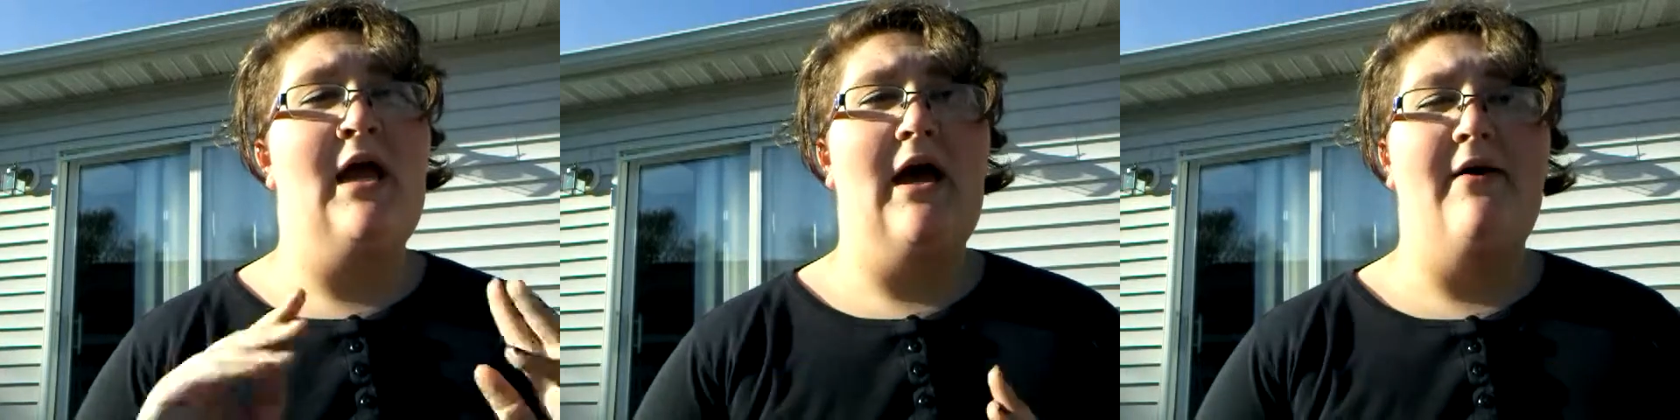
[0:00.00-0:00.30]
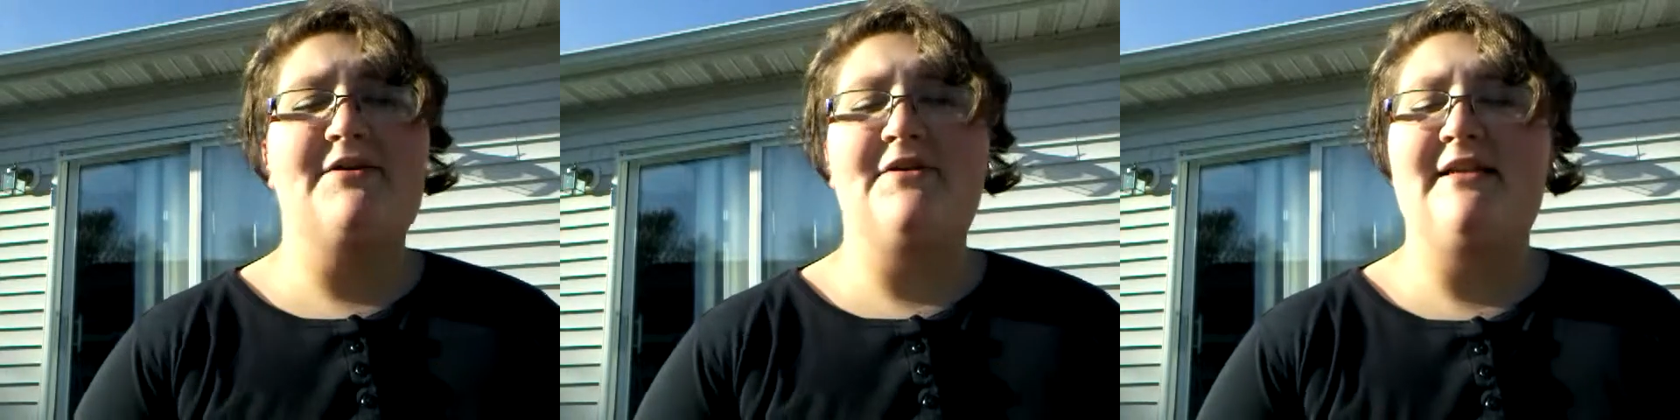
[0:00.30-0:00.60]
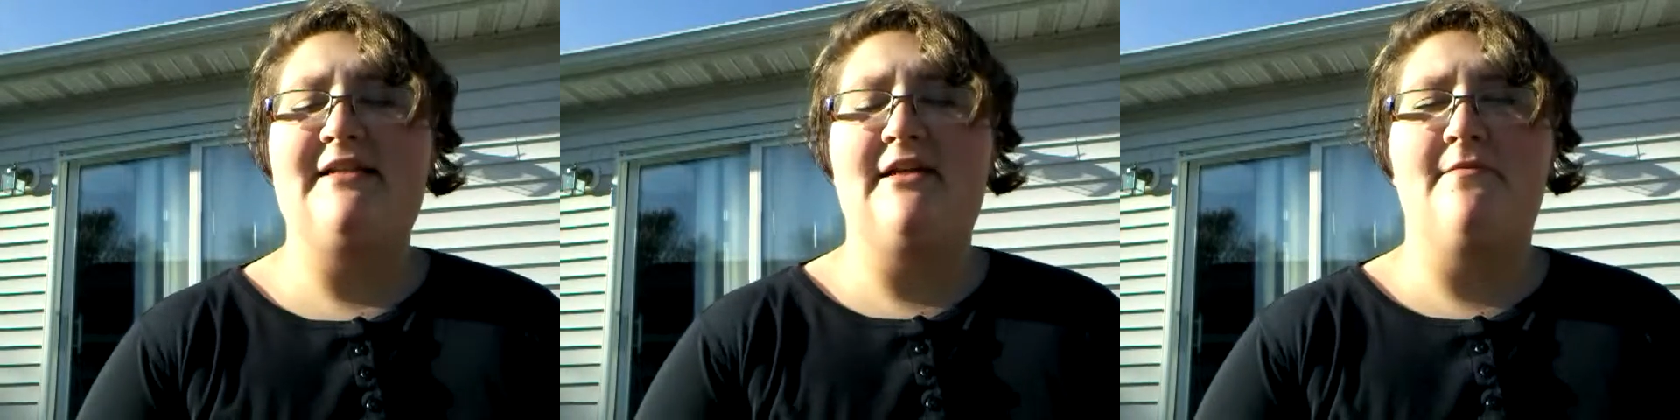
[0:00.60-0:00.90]
Also
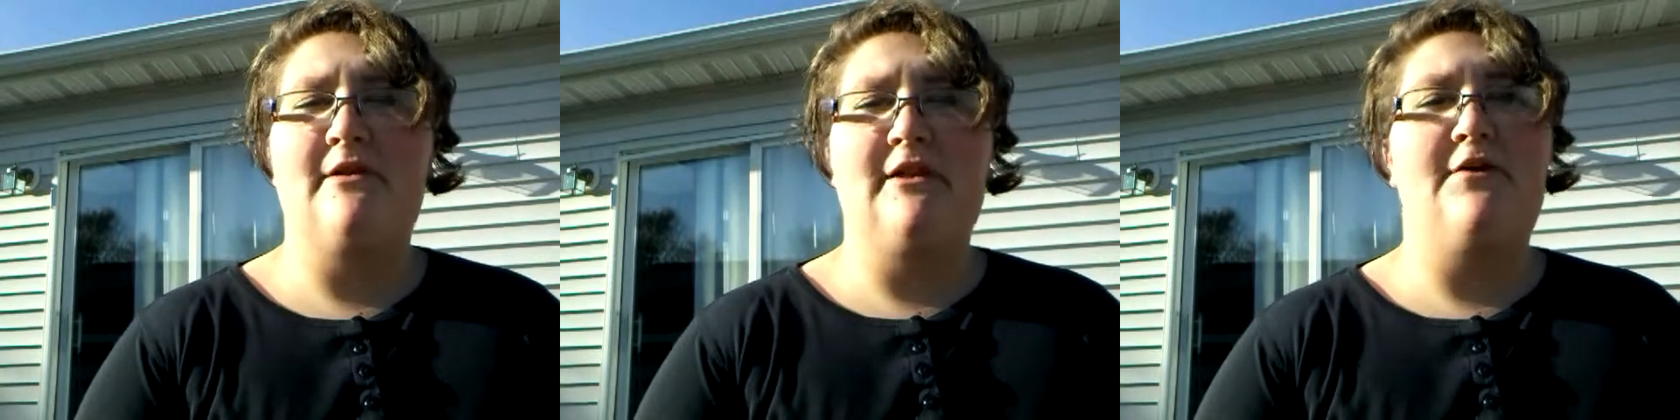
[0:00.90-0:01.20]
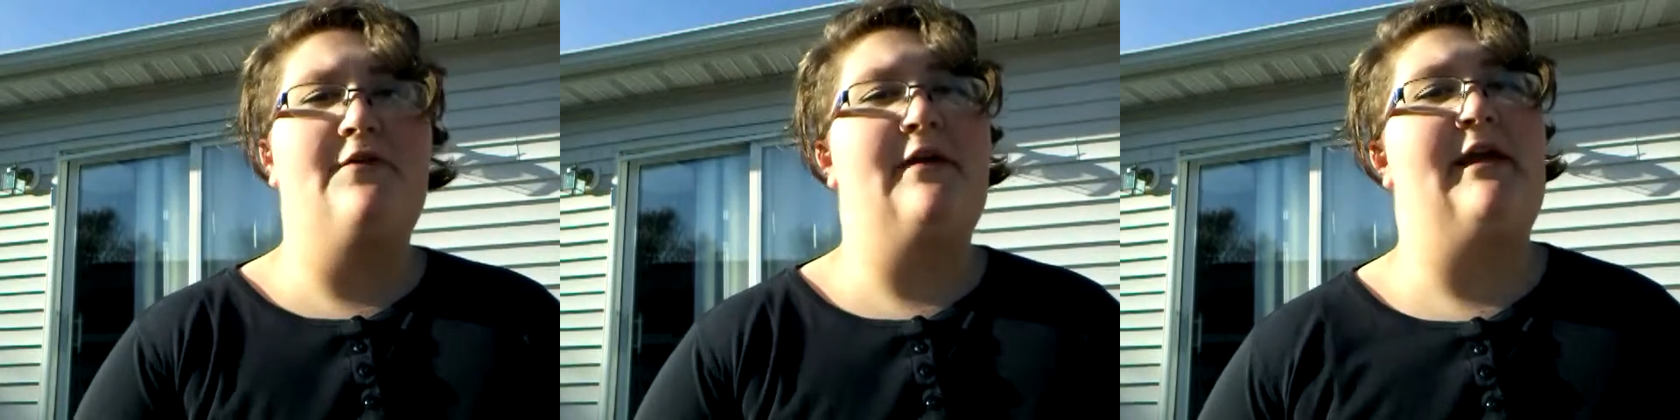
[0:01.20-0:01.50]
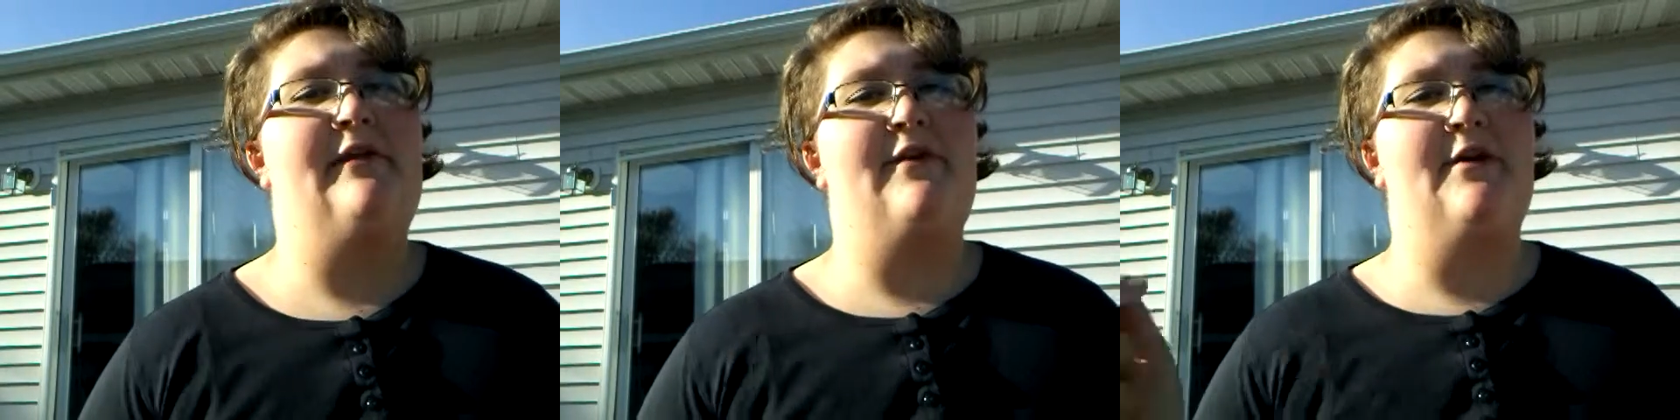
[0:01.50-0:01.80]
link down below
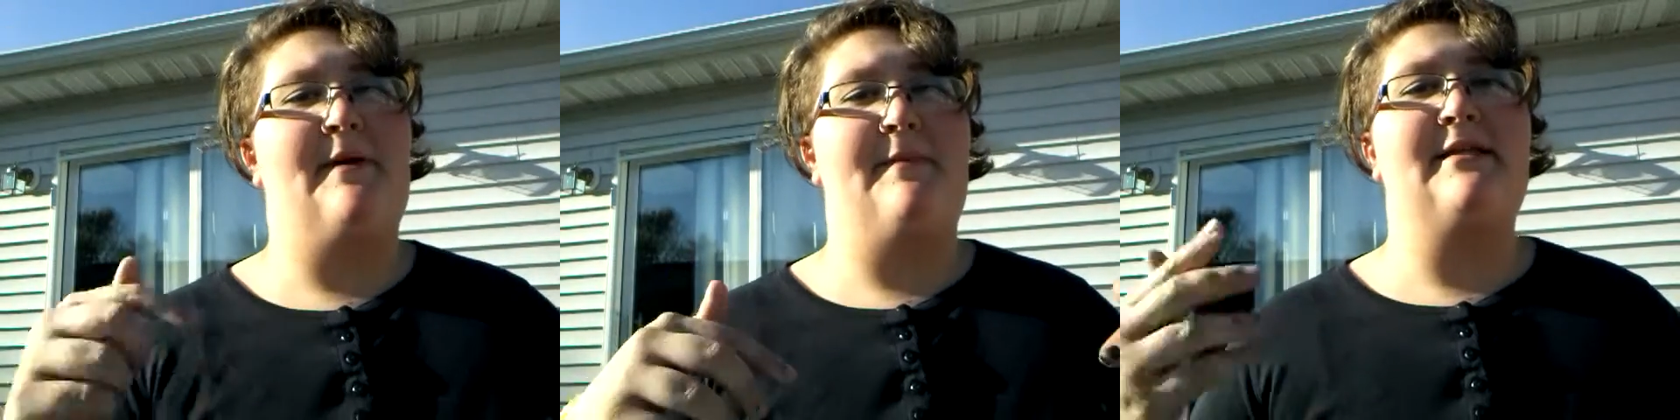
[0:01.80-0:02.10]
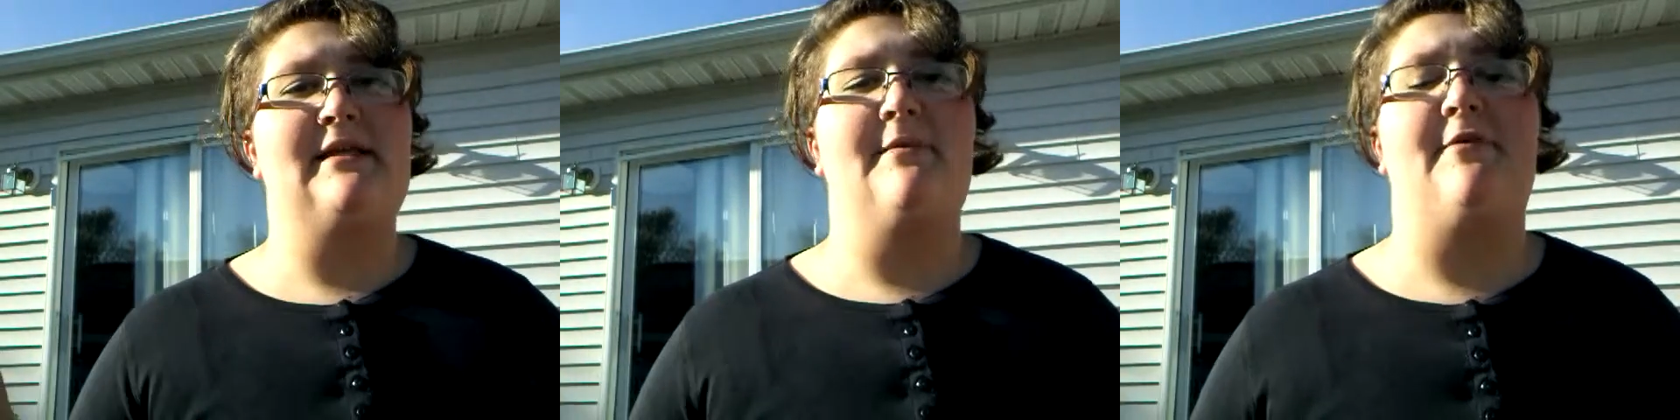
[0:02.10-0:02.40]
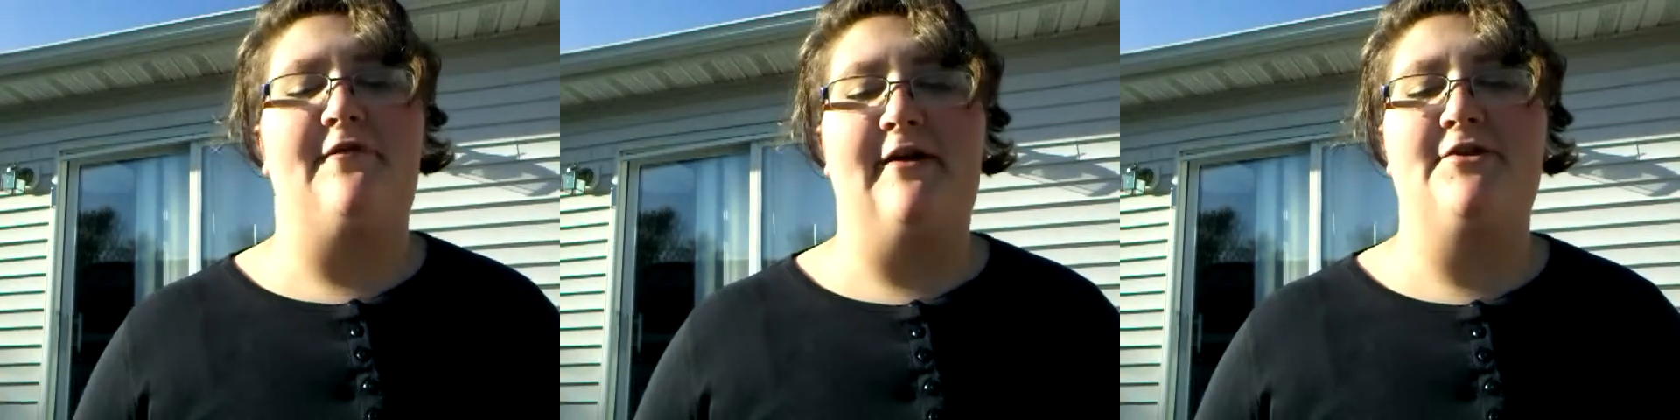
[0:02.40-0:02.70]
a video by basically a
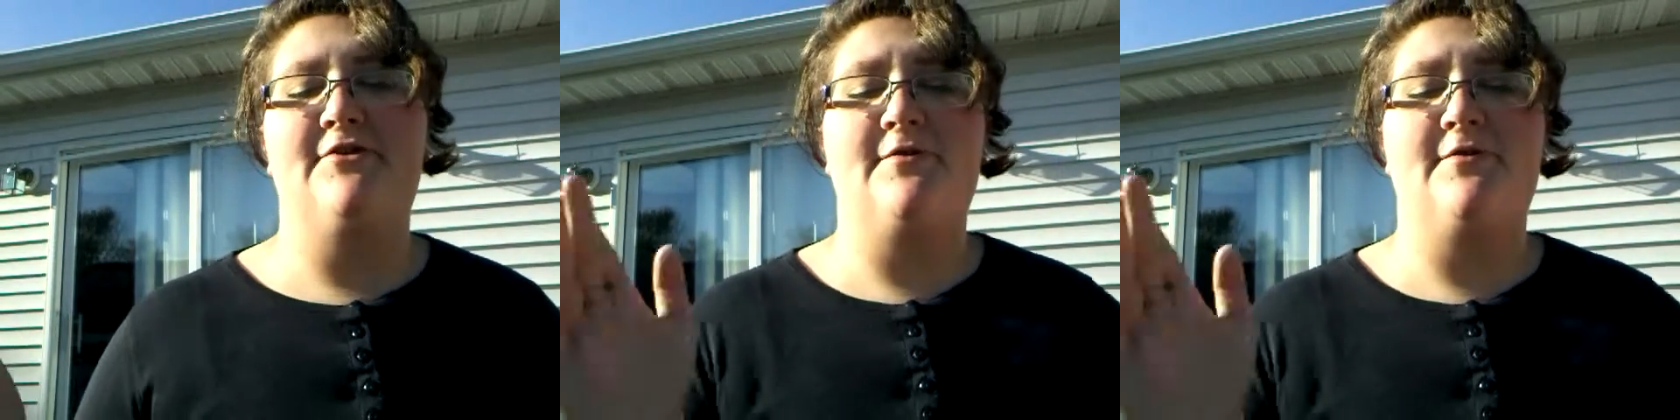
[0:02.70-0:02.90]
professional